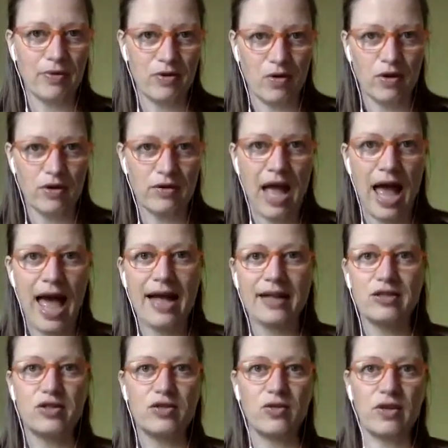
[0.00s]
or
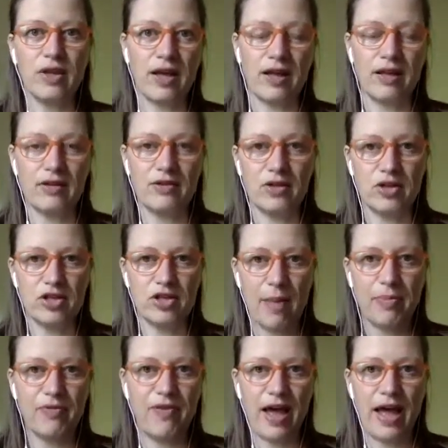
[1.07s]
ads to the
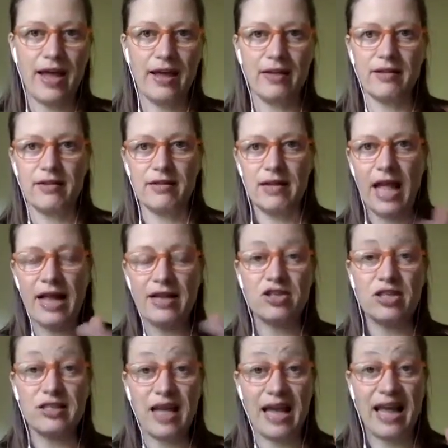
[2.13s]
Shopify, and
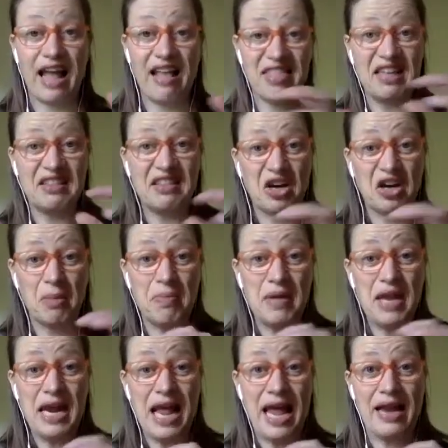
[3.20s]
she's like, I think they're
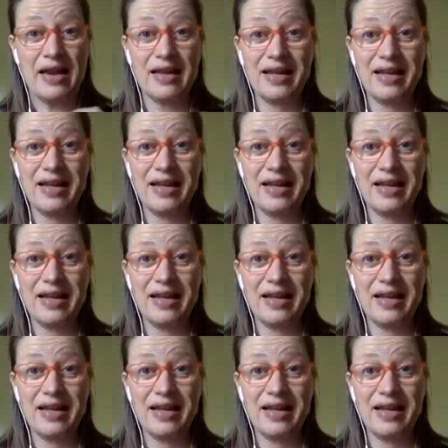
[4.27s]
competing.